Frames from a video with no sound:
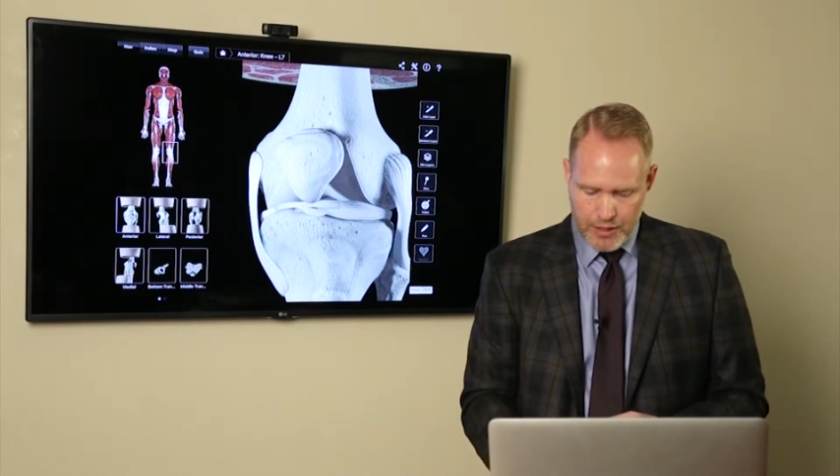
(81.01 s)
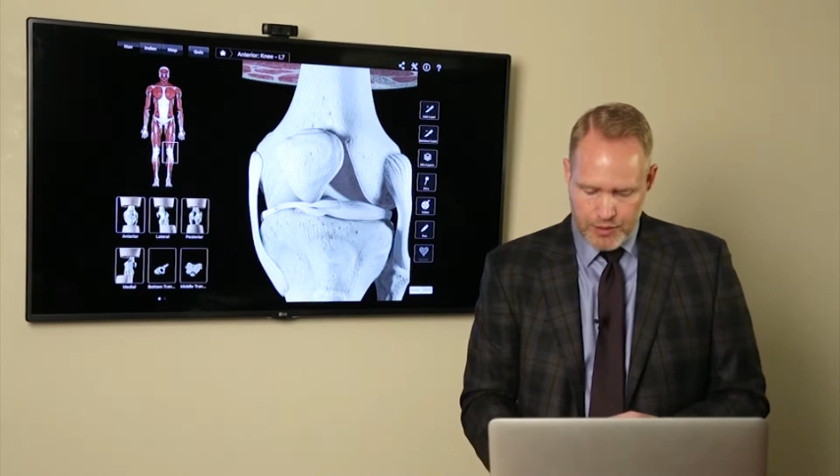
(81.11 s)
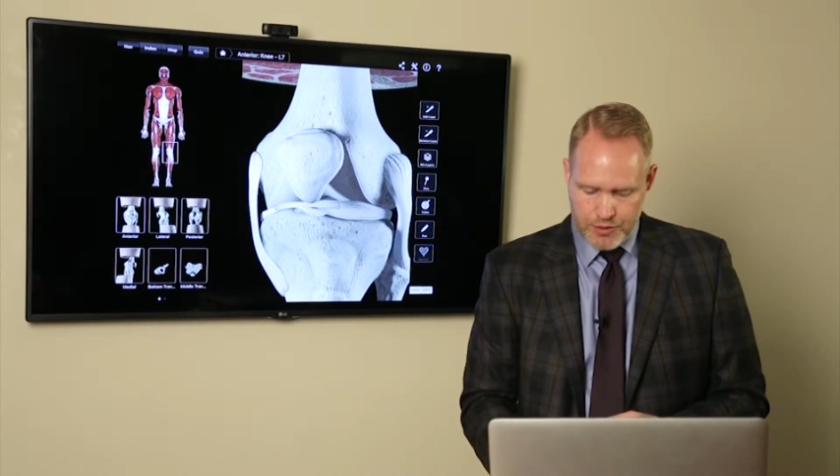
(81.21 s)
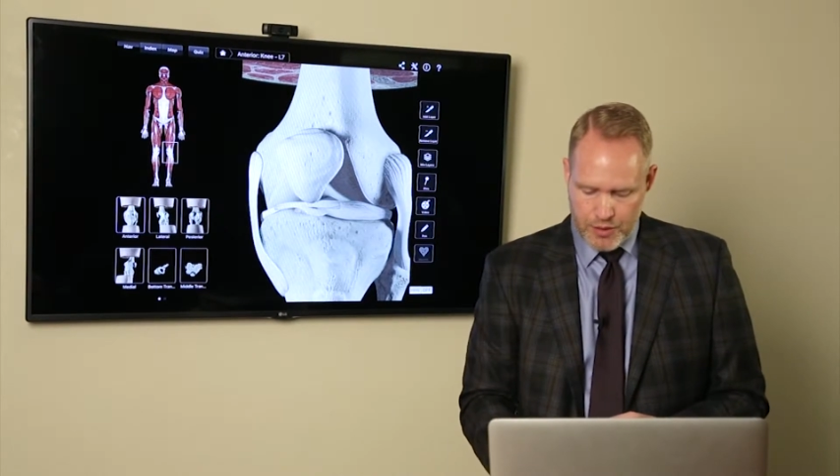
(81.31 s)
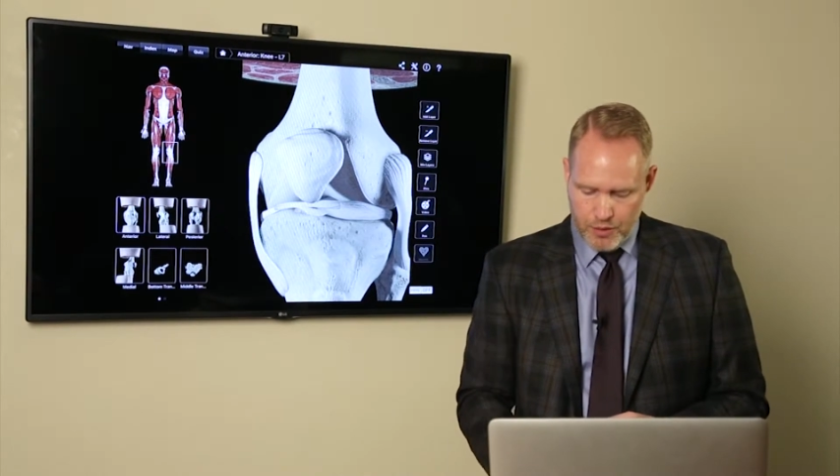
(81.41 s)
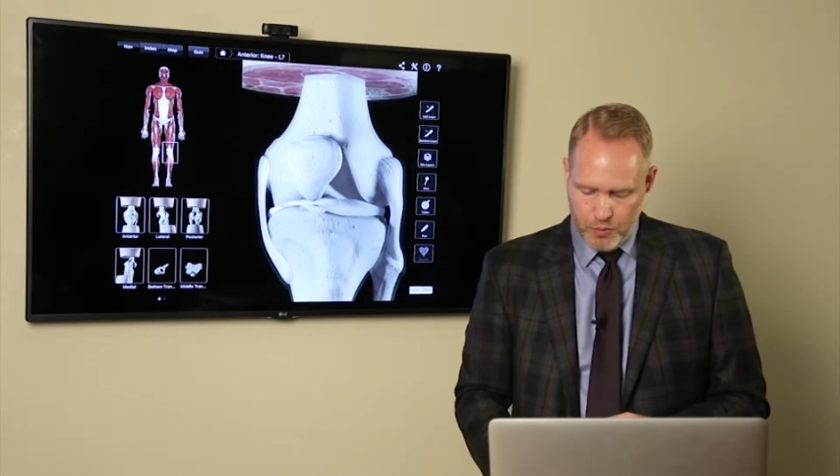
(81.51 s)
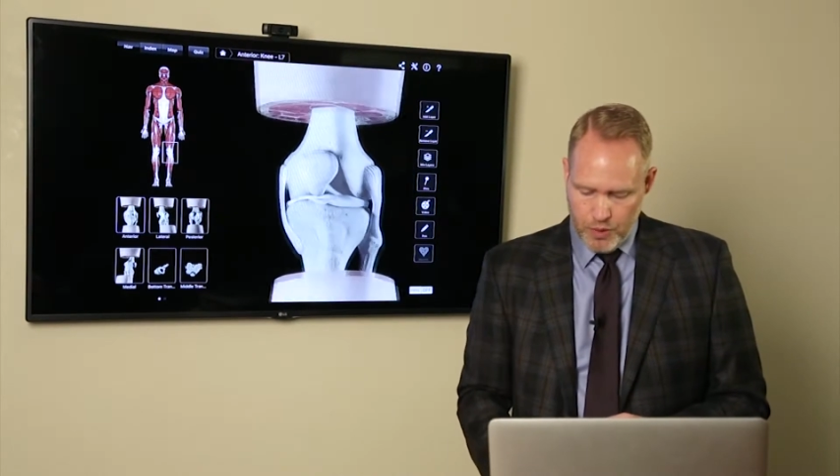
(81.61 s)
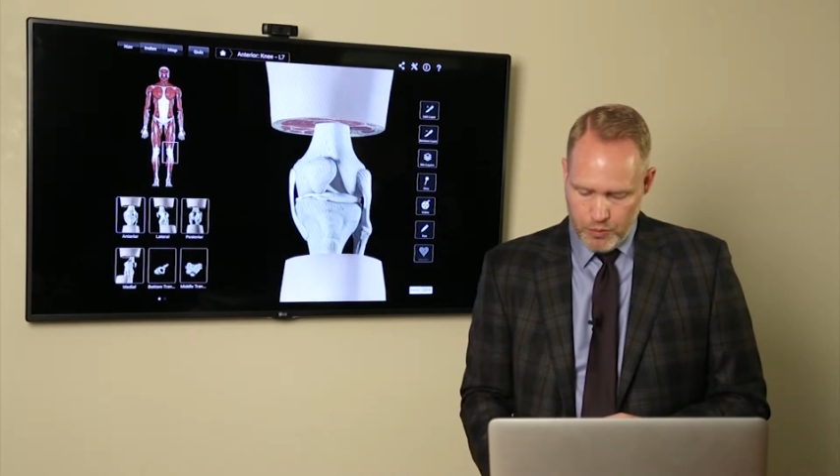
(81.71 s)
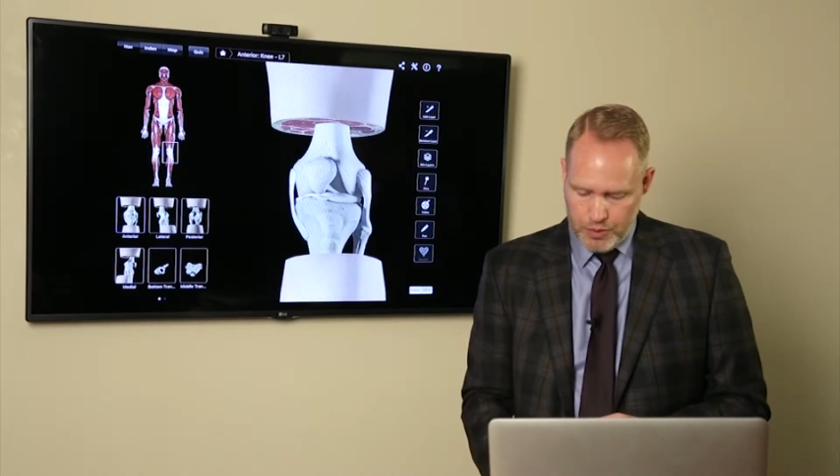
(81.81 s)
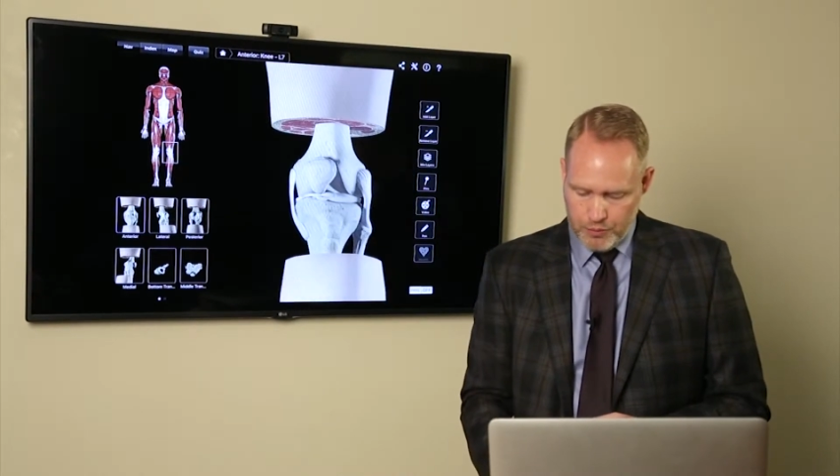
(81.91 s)
So
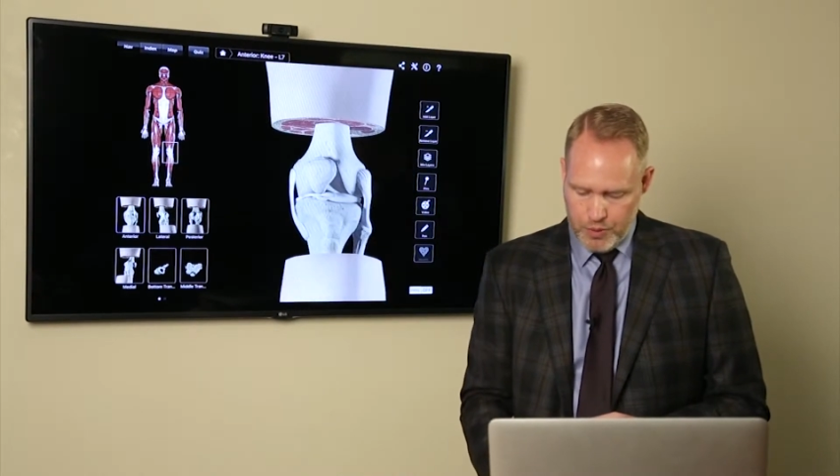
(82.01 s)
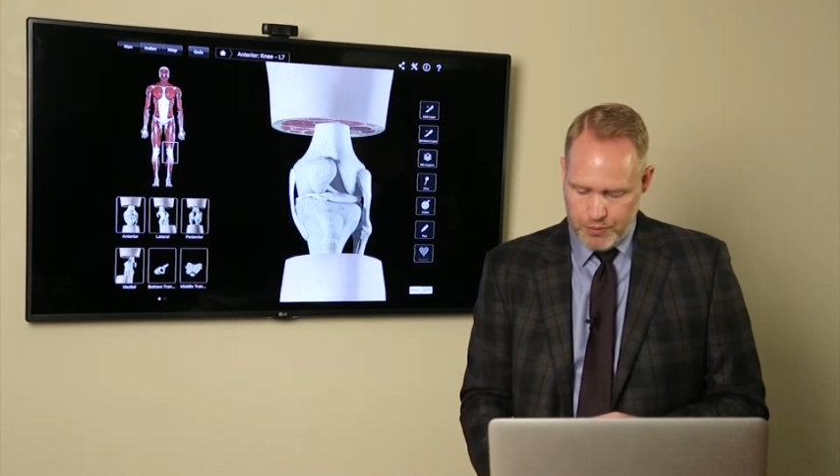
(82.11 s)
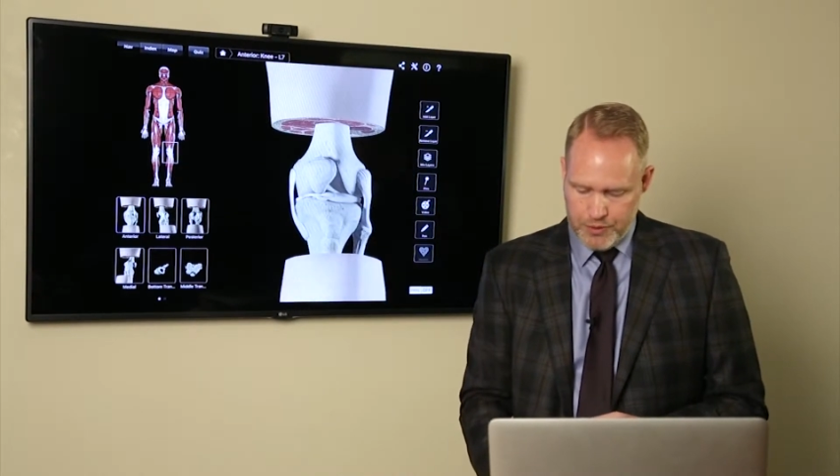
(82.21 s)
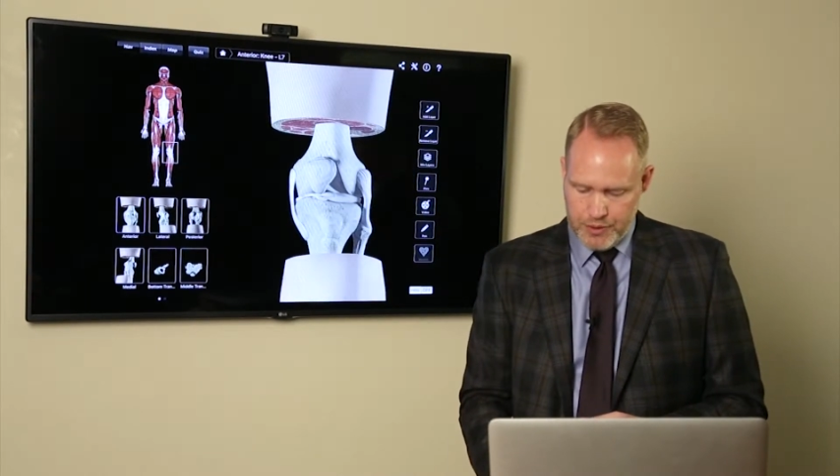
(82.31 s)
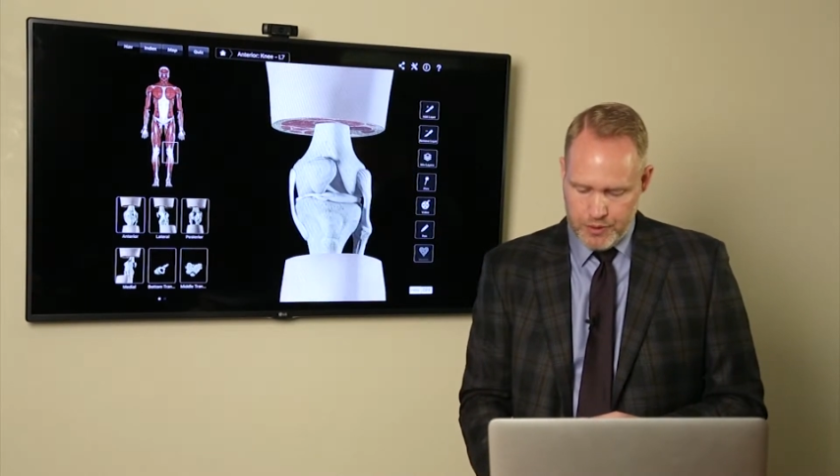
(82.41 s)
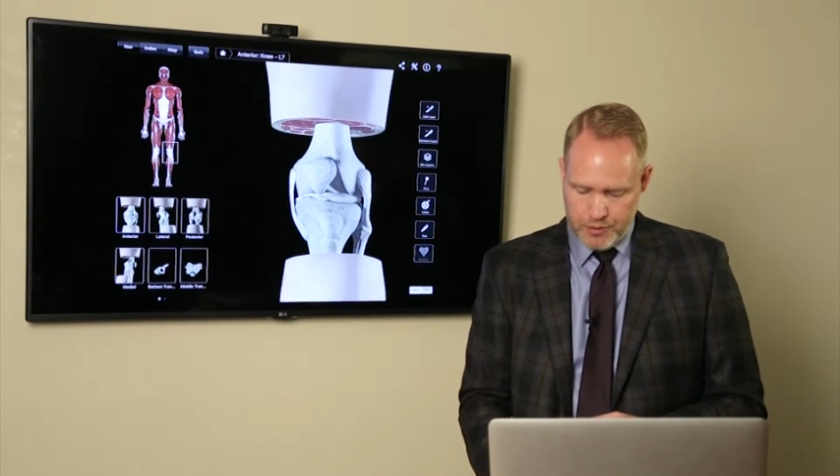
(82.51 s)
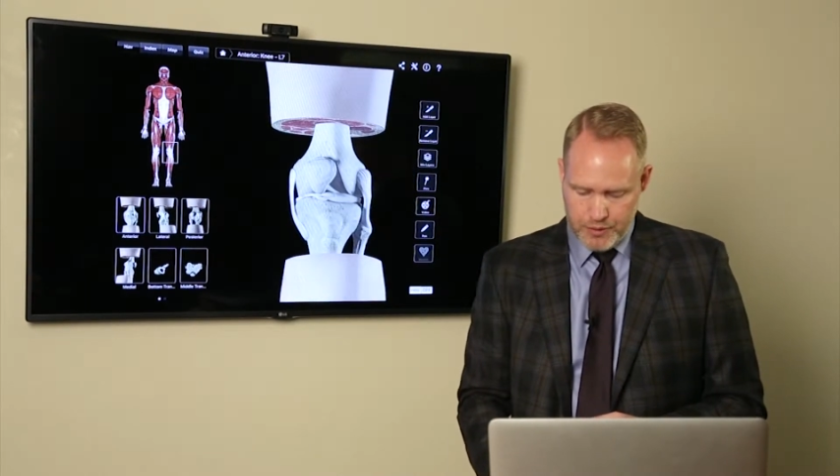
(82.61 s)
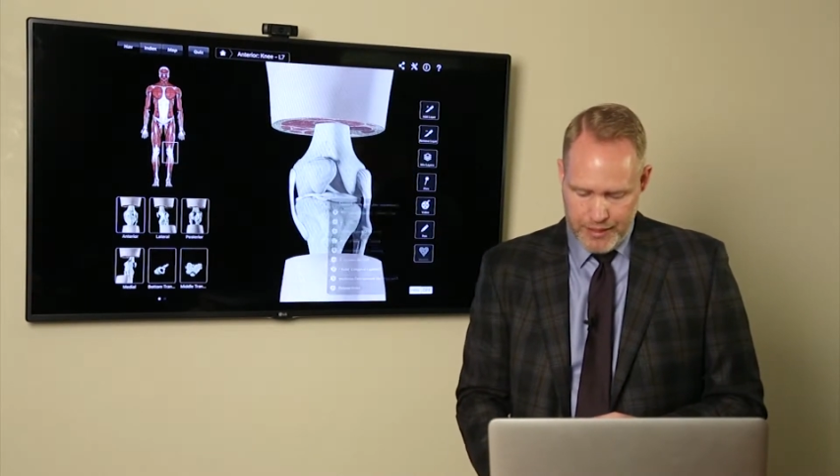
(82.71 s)
what we'll do